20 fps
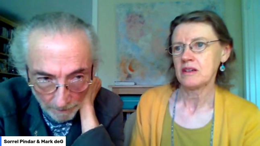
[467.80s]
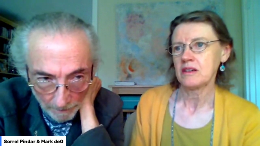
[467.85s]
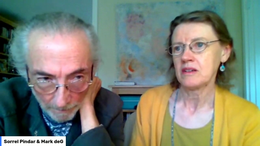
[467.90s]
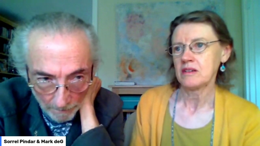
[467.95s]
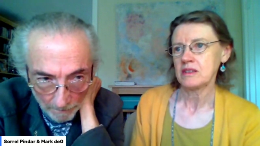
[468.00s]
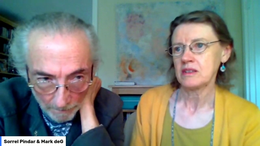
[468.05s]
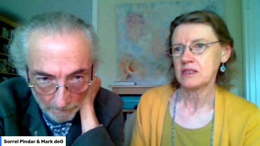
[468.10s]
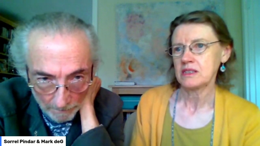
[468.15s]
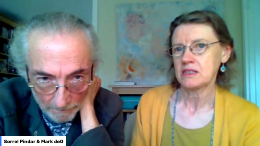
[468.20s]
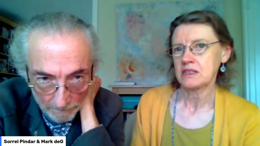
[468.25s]
Speaker 1: the
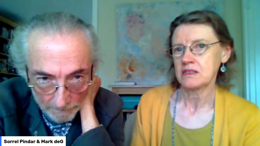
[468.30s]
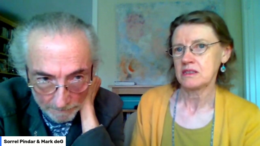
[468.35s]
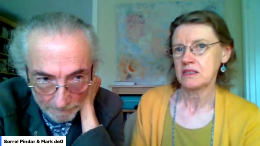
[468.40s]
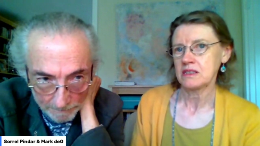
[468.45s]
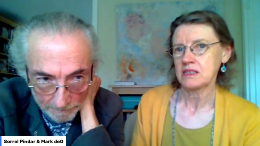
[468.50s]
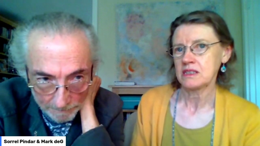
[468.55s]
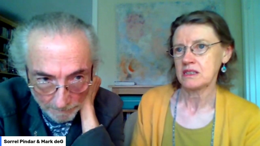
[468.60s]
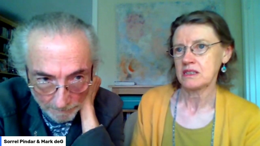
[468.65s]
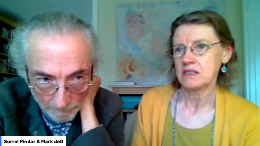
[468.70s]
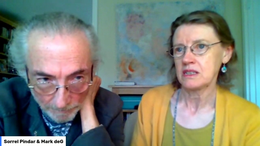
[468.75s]
artist
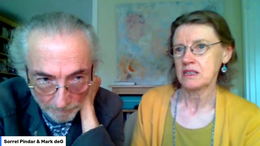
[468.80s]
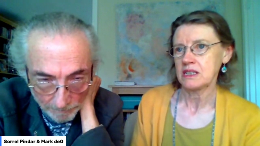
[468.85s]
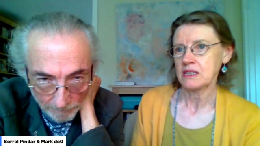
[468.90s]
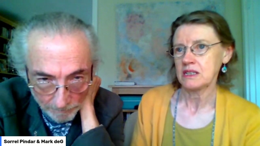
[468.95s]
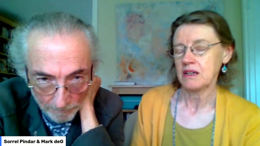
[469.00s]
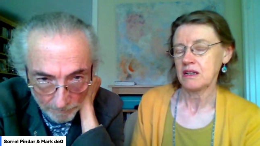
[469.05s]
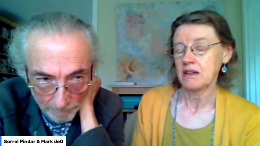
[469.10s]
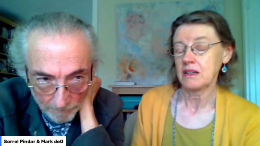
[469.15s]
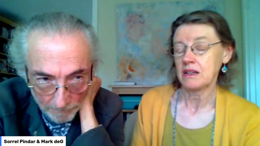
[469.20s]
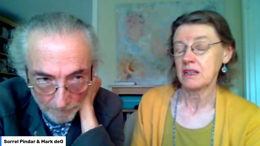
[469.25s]

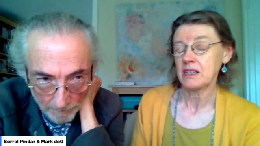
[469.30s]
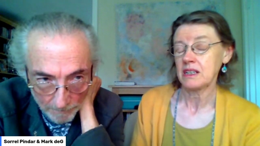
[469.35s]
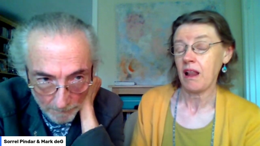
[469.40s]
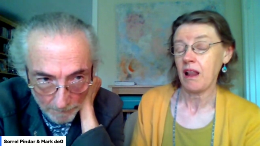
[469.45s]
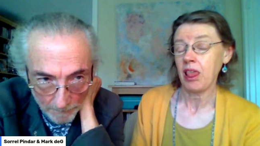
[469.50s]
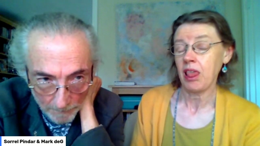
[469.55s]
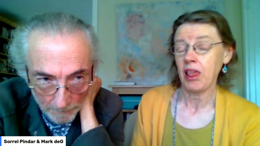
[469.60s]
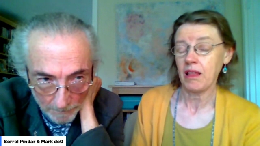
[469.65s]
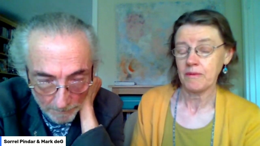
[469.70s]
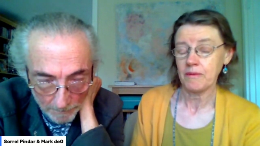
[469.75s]
archetype uh,
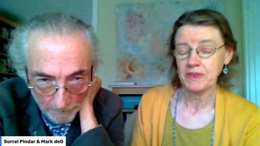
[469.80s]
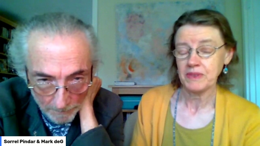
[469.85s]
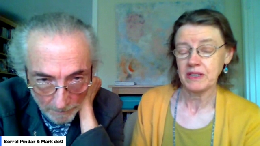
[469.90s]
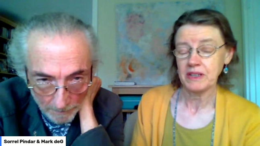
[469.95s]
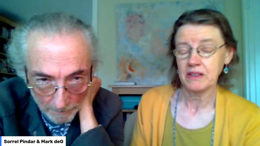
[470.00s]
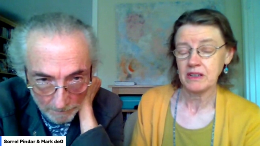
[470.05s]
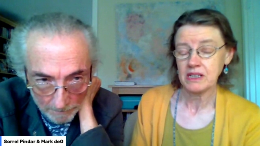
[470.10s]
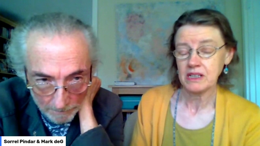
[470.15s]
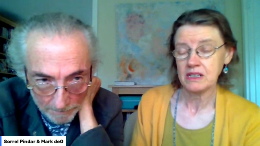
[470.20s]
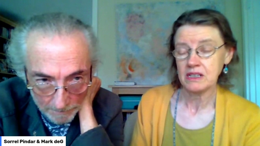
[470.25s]
ugh,
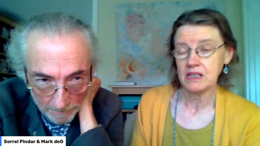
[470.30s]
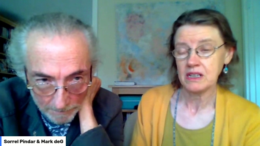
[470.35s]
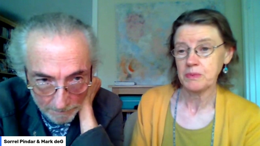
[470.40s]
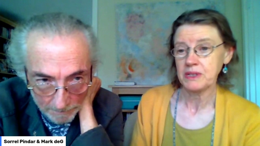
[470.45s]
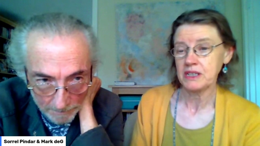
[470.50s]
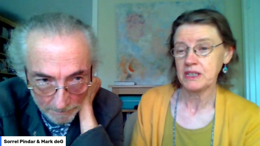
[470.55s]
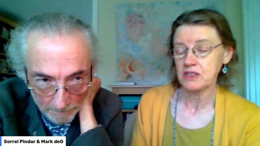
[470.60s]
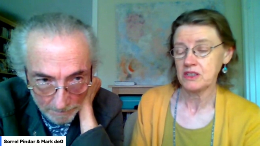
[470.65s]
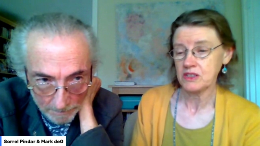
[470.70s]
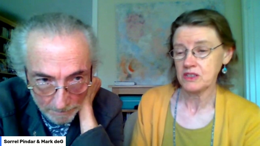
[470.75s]

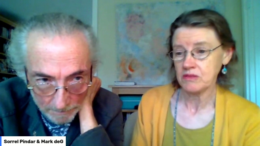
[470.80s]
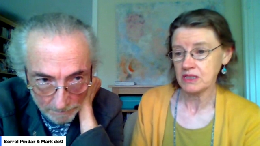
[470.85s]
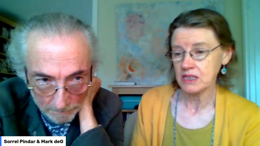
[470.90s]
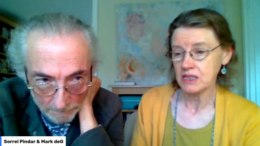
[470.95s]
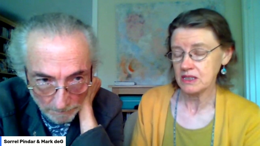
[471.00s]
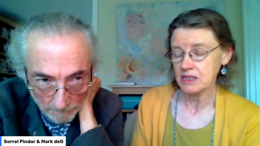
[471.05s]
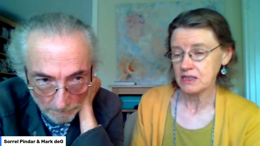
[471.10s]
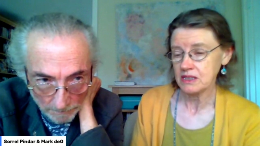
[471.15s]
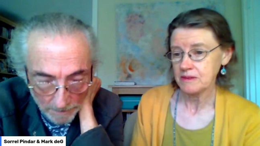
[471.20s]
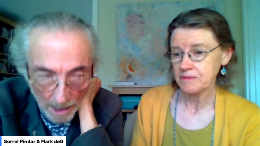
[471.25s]
archetype into
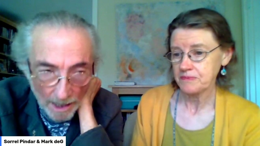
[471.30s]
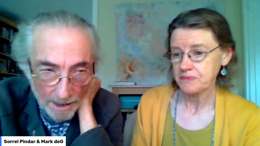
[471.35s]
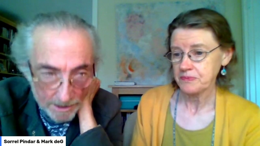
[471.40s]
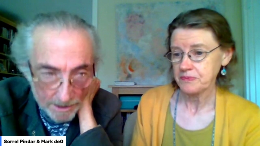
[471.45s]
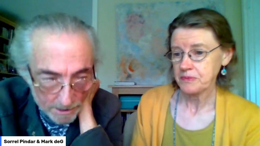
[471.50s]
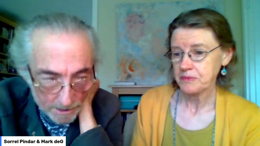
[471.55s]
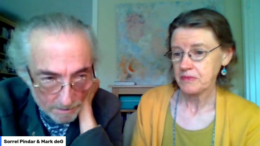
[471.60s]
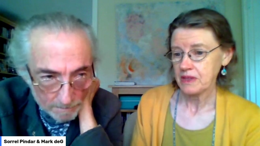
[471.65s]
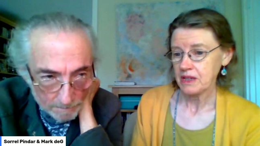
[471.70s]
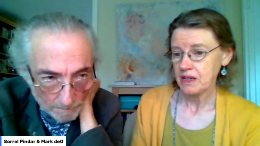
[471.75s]
it.
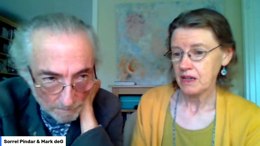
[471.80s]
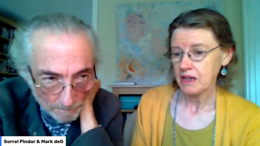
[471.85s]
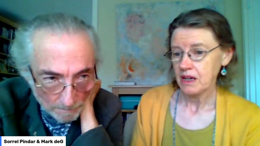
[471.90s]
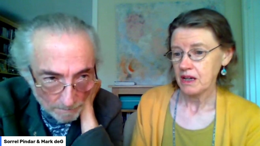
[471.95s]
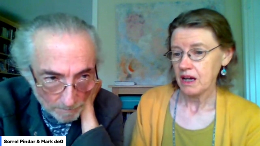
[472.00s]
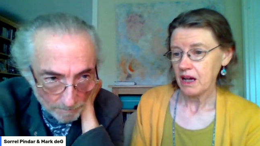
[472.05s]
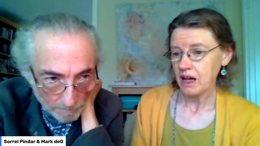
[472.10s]
Yes.